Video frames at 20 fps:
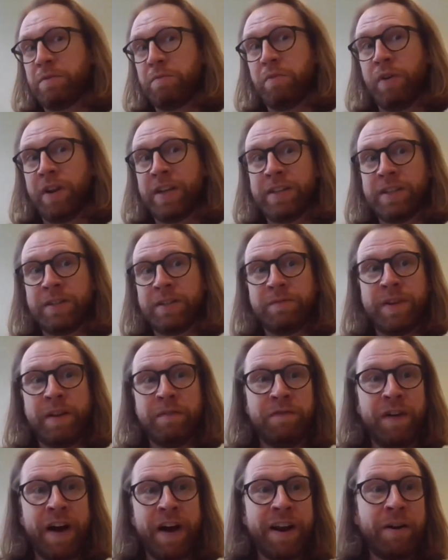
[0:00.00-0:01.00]
what's
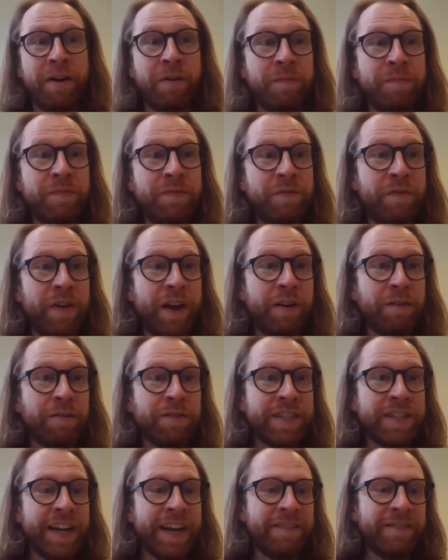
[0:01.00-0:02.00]
I
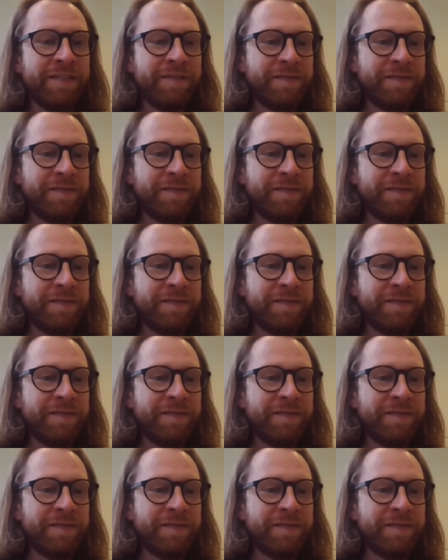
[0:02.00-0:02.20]
would say.